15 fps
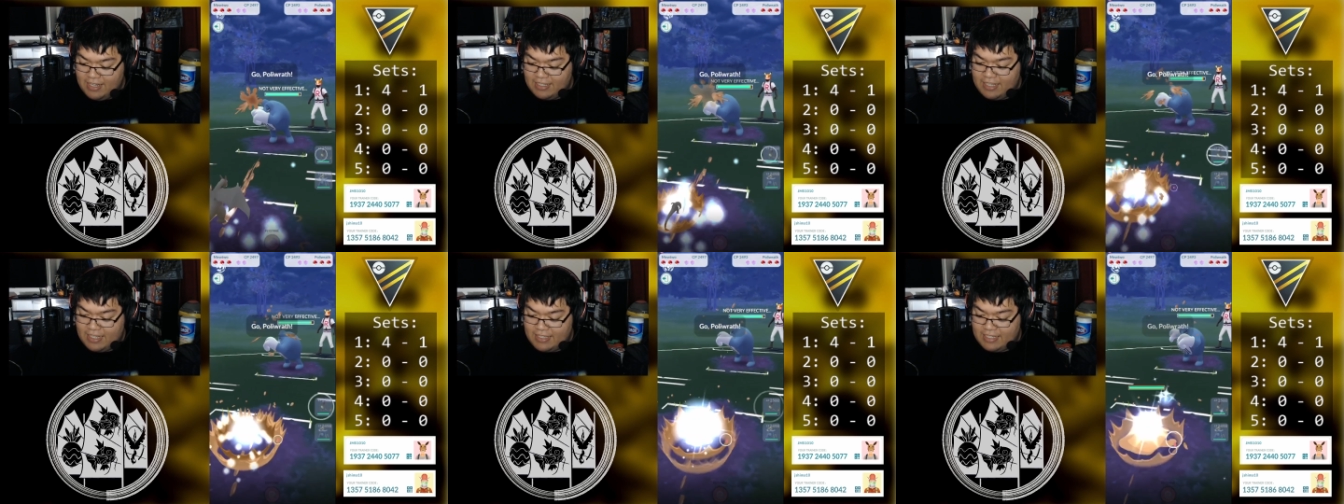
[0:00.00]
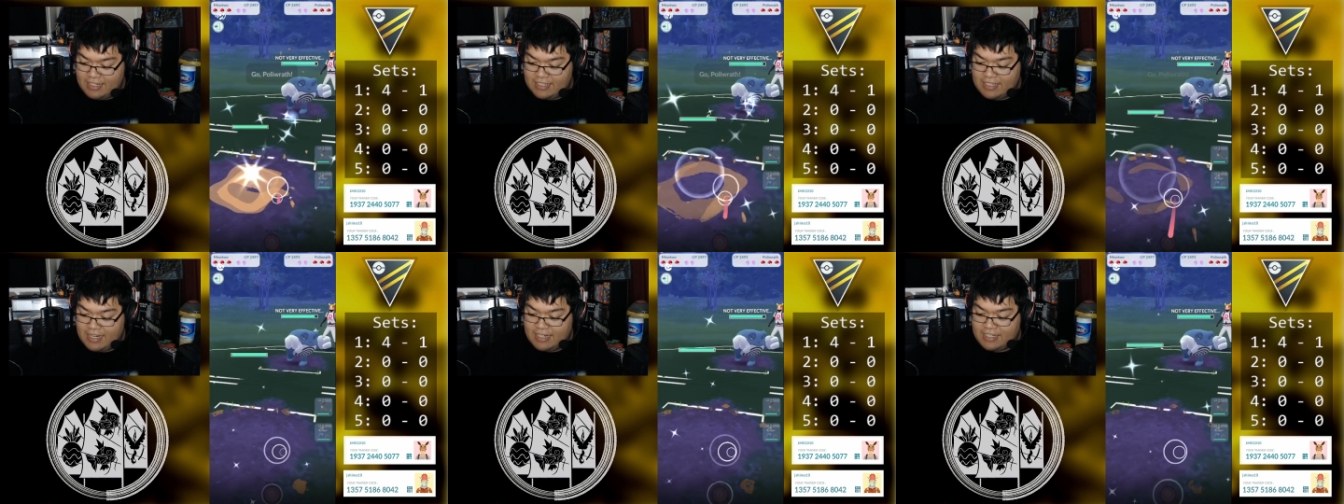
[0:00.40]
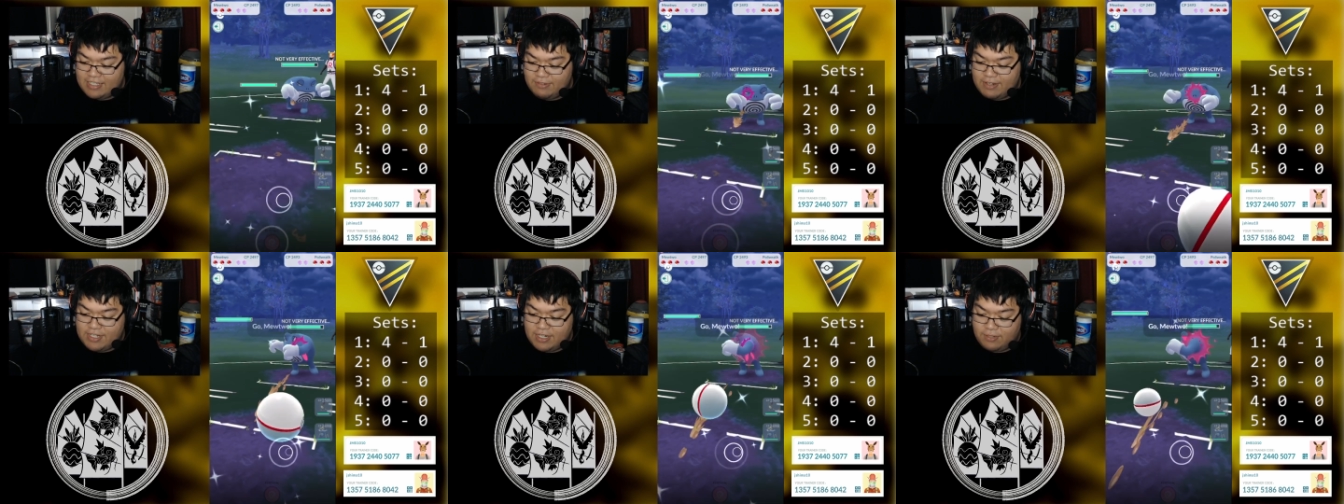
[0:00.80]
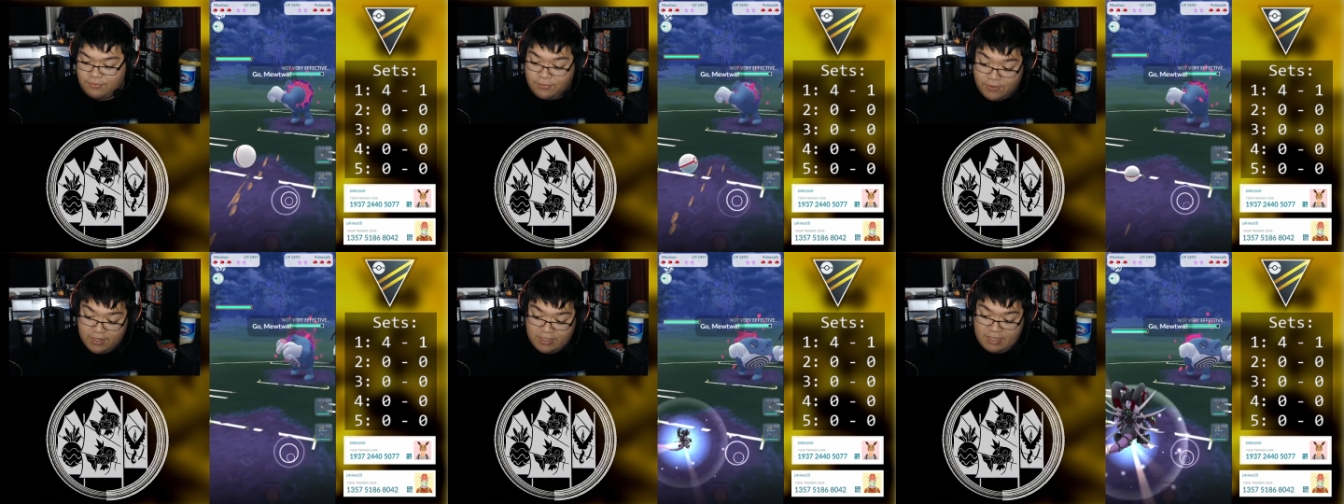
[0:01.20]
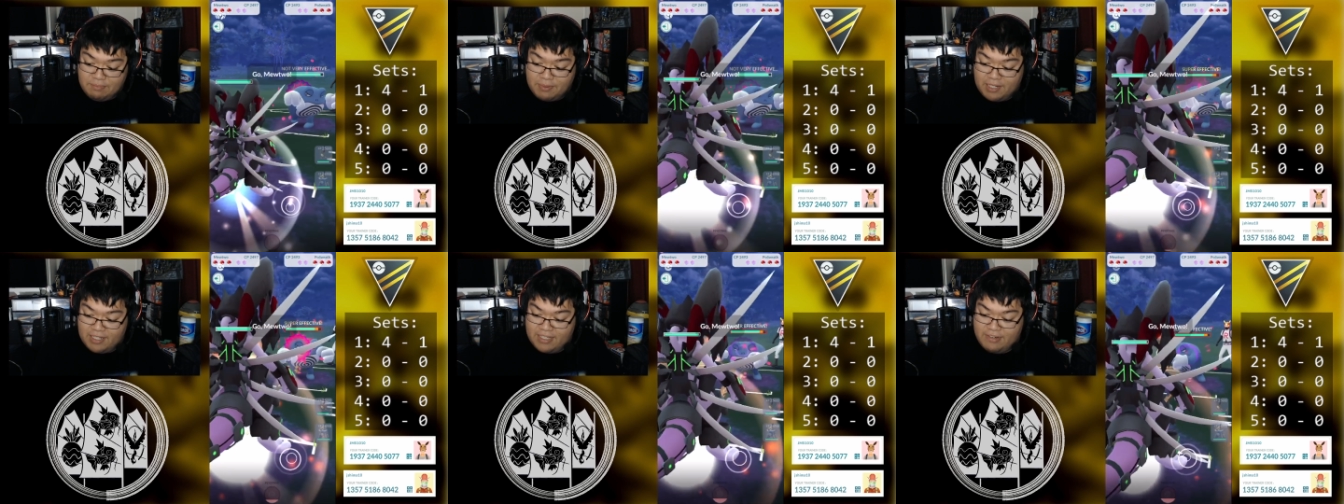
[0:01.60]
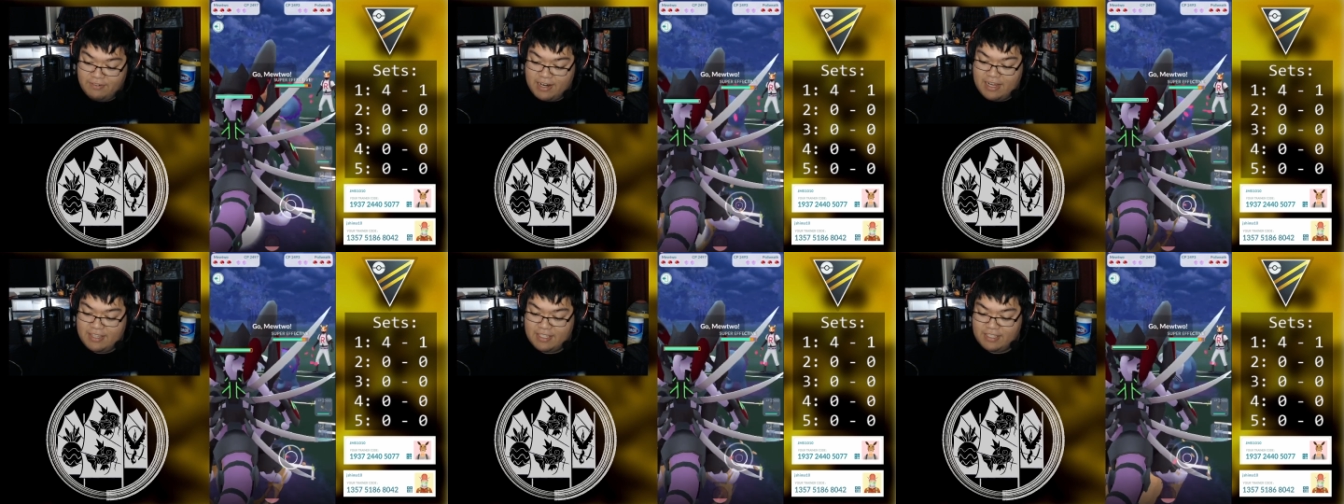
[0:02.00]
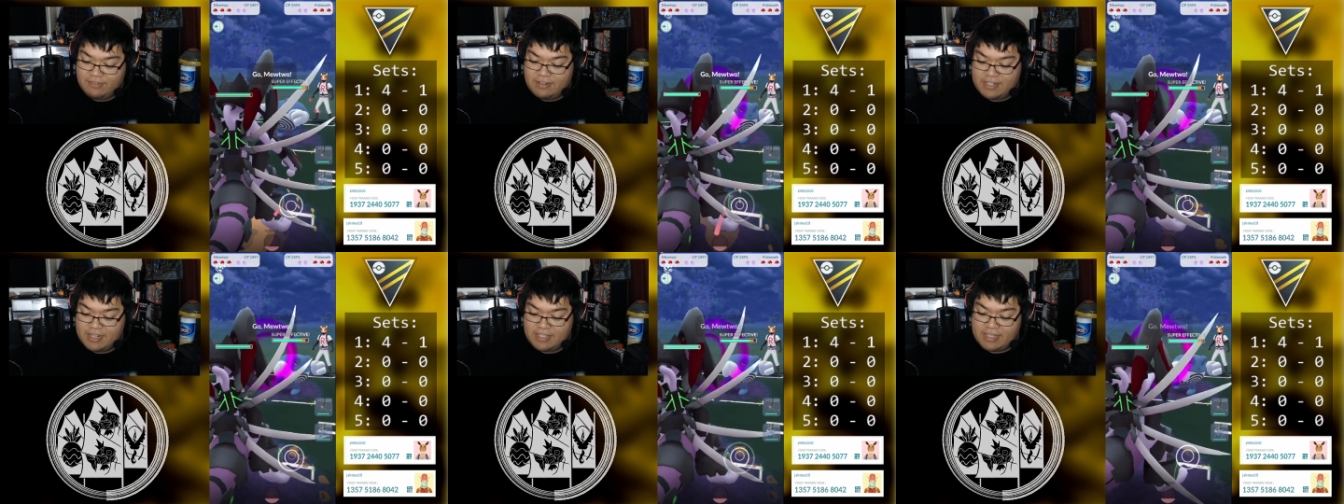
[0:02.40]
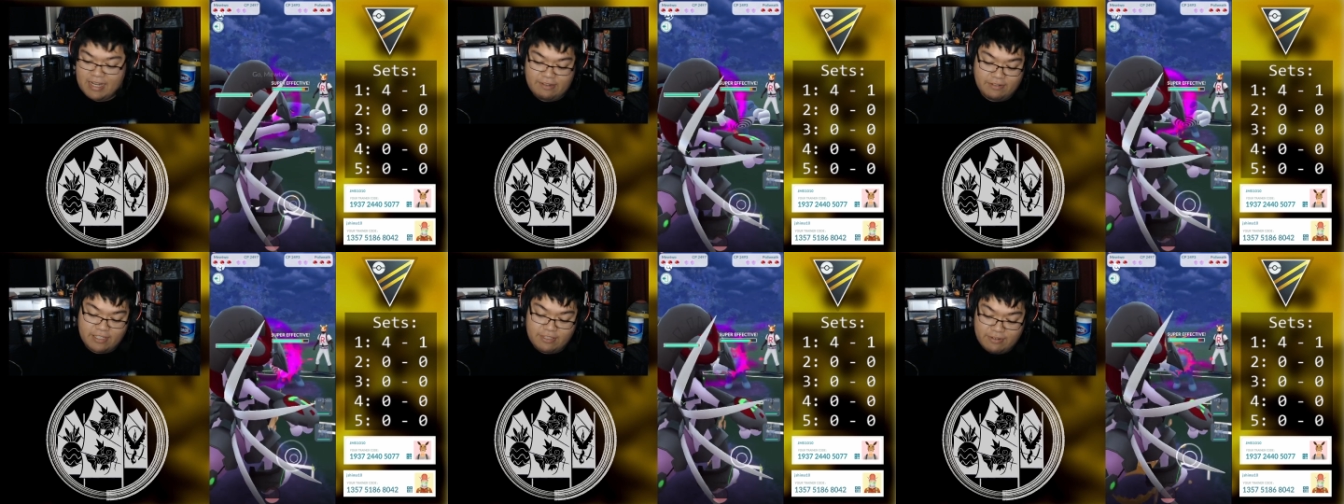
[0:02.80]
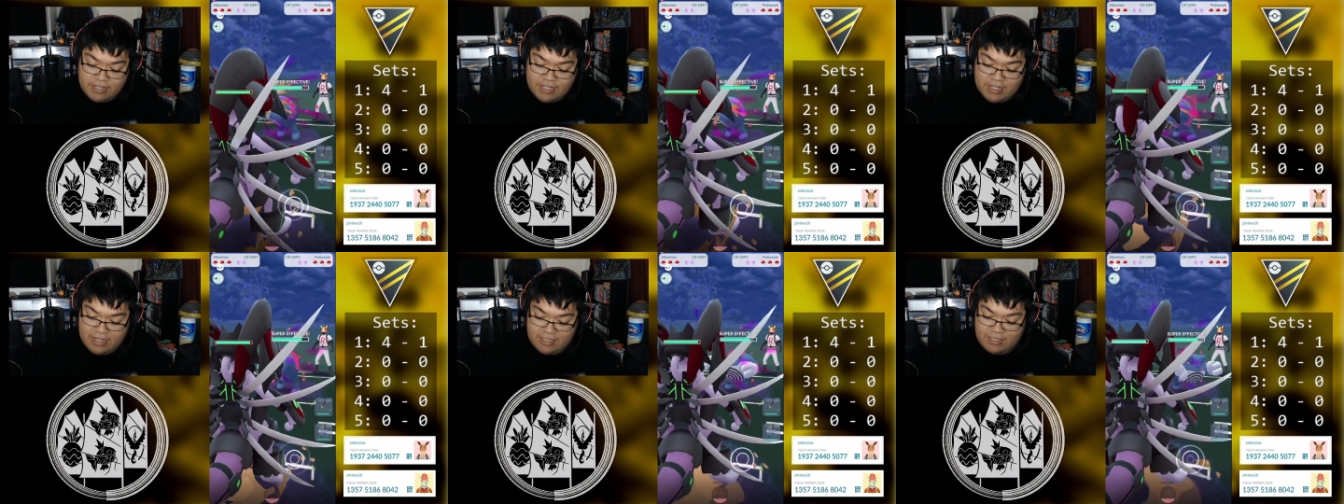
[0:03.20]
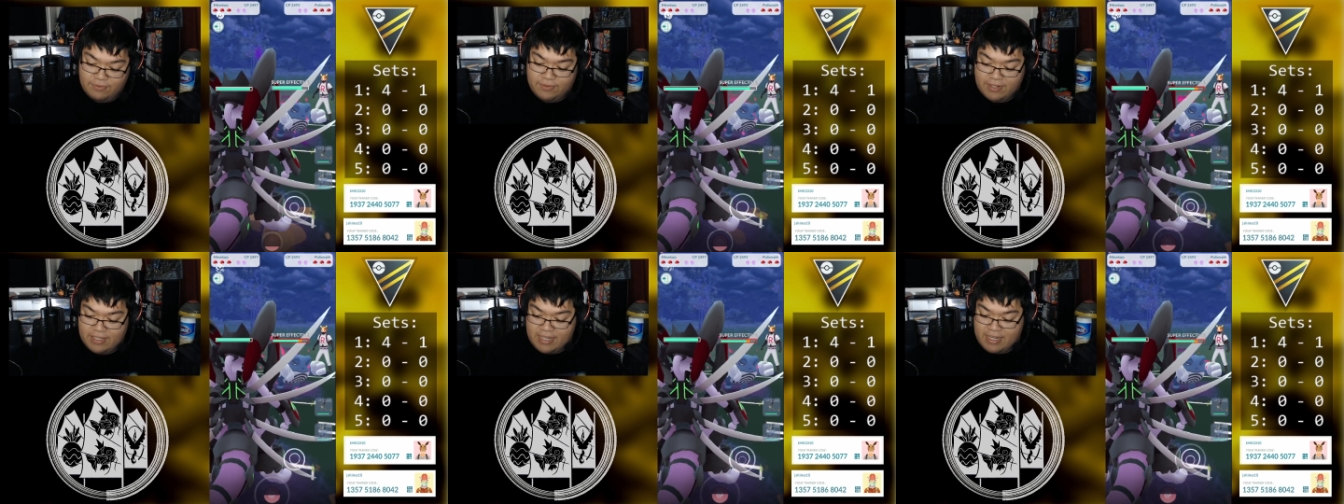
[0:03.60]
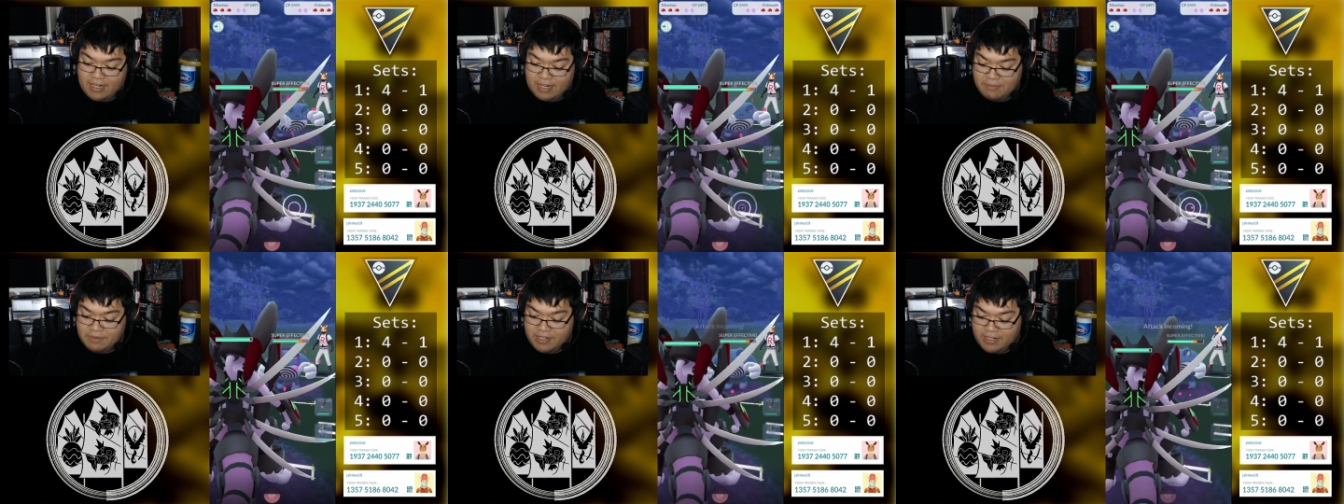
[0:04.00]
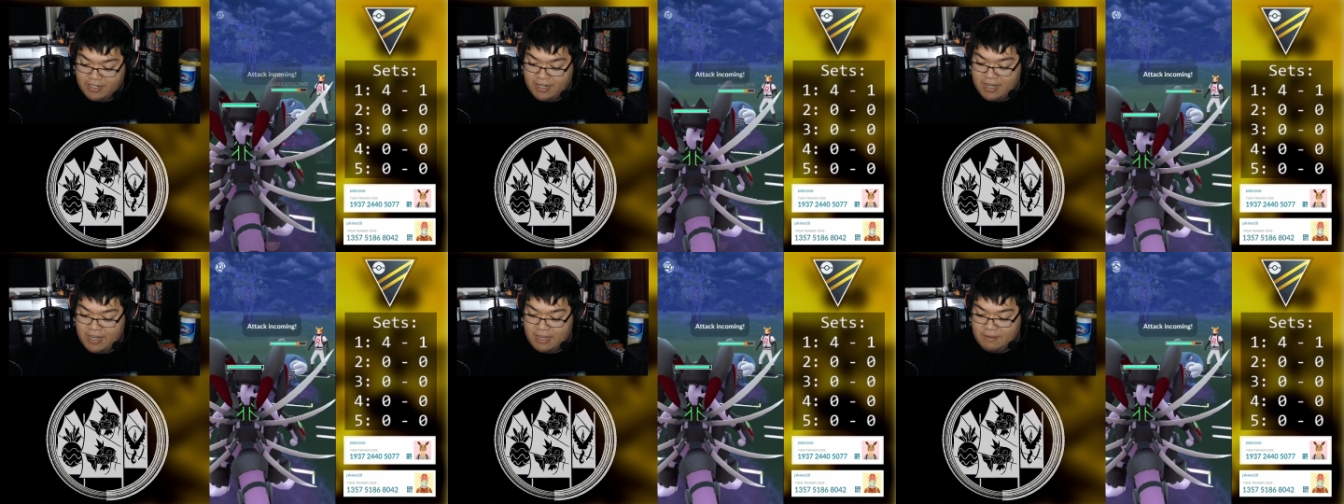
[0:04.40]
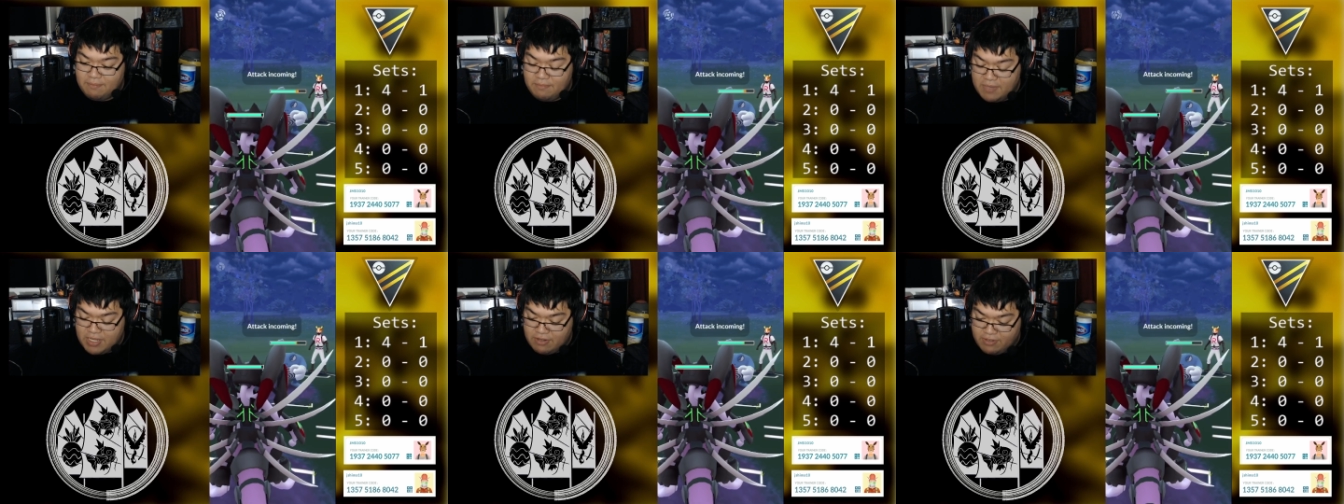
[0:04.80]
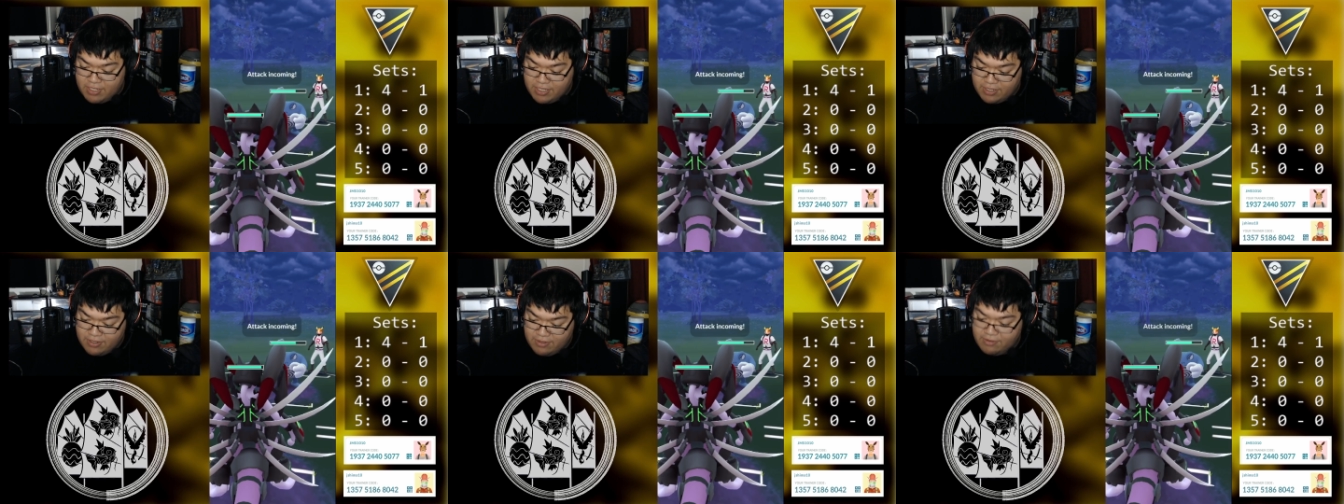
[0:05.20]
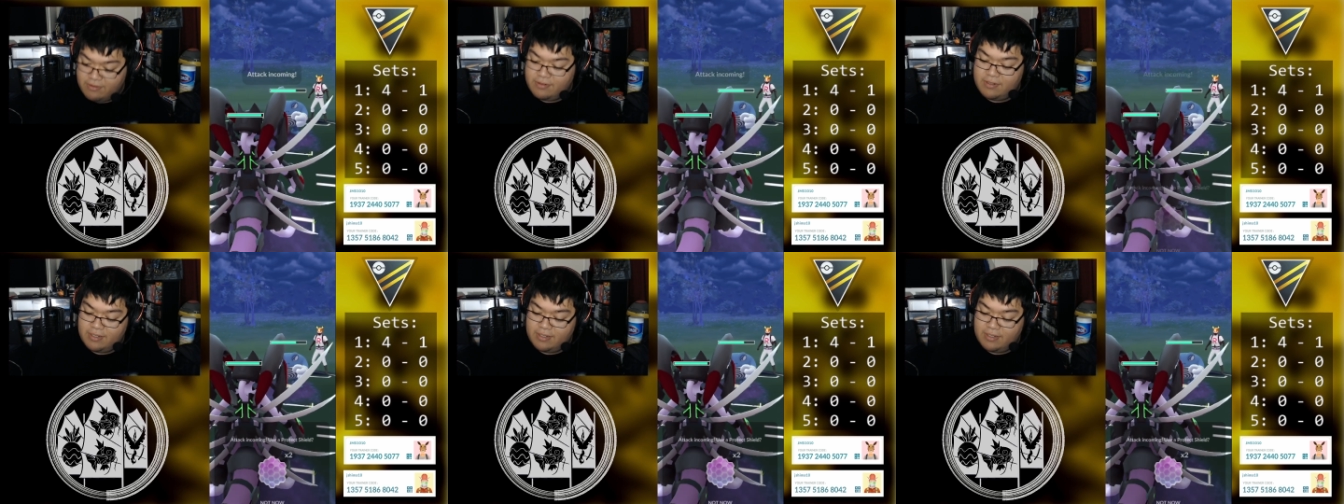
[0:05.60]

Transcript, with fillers: That they decided to switch out for the Poliwrath, in which case I will switch out for the Armored Mewtwo.